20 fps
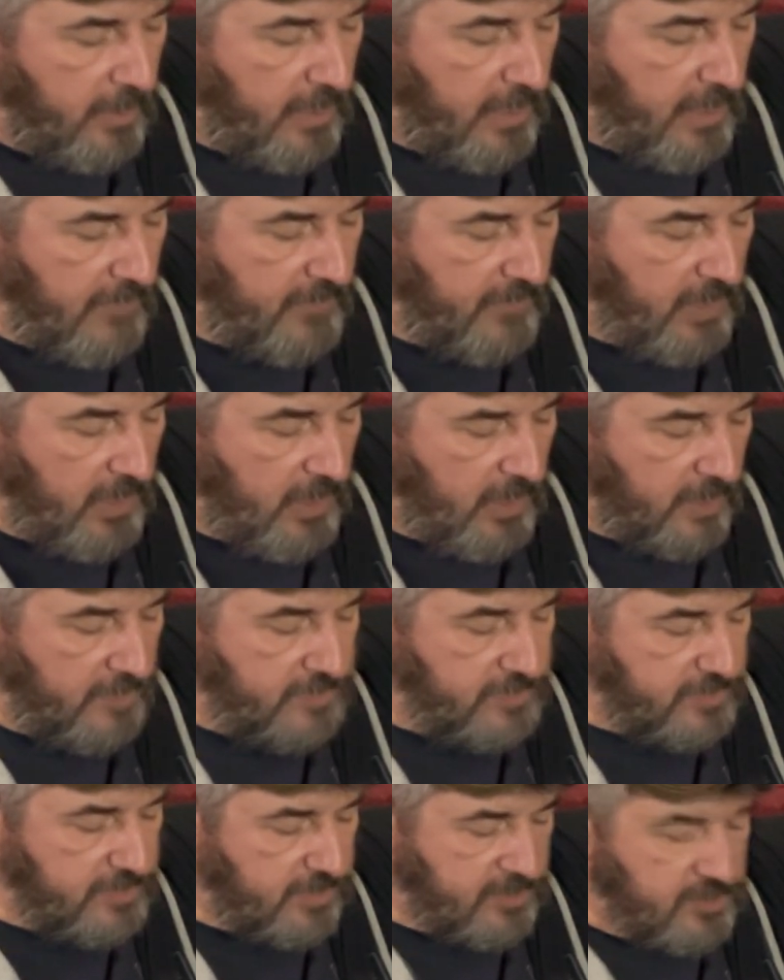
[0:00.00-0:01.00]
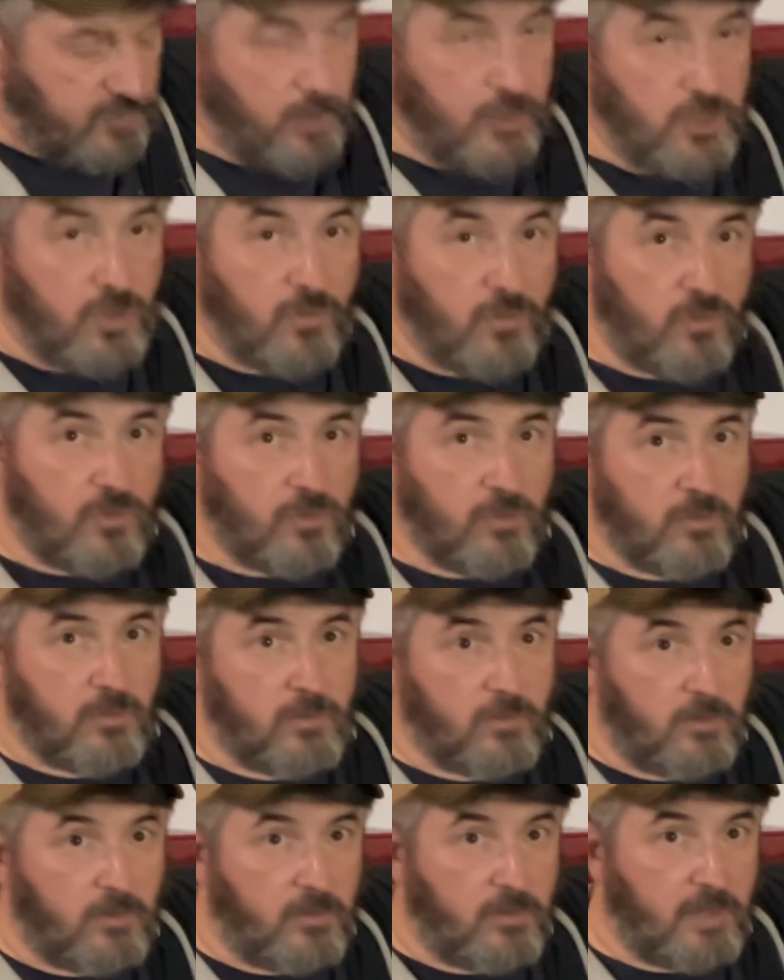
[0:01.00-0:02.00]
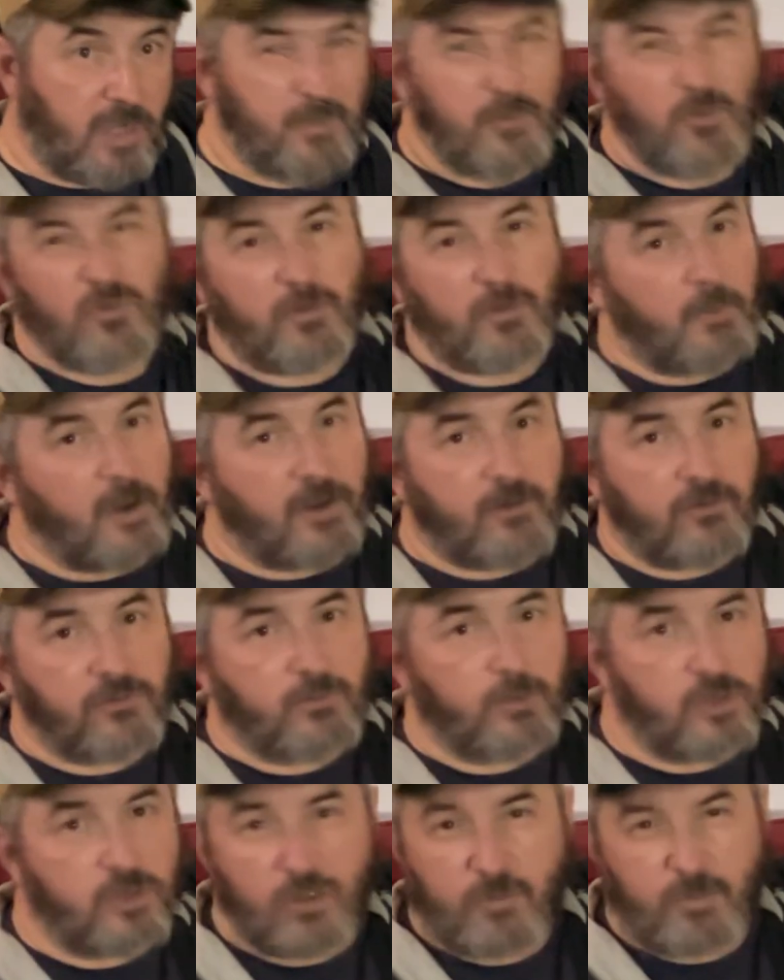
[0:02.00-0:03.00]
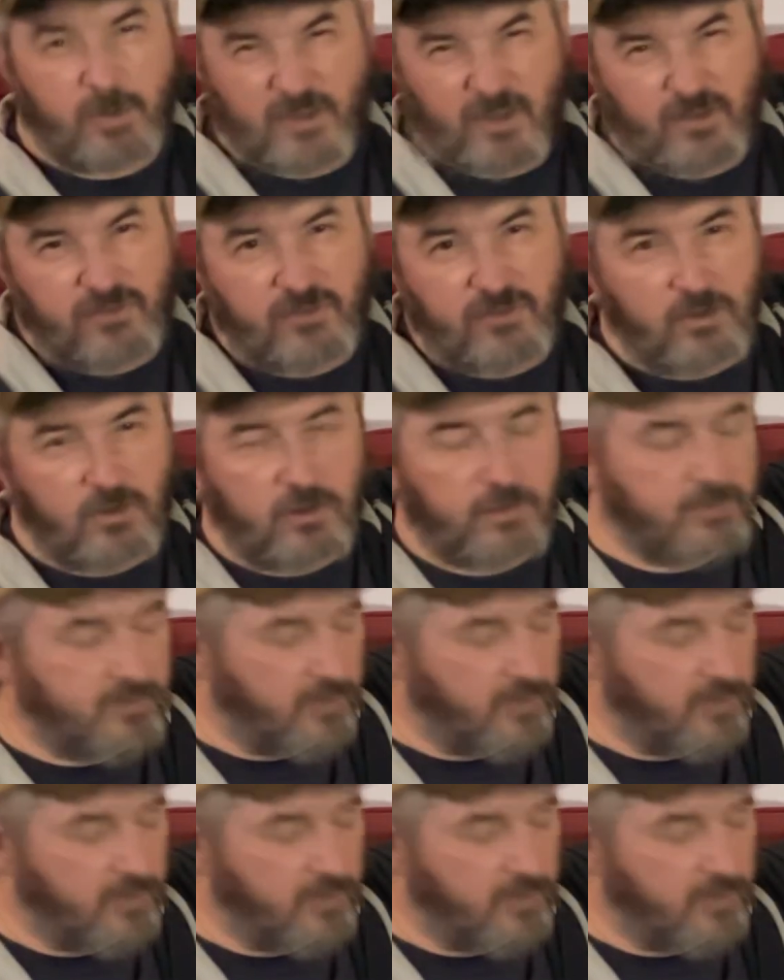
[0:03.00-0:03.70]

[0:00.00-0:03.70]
avionics, and switches. And I'm using micro switches, but they still look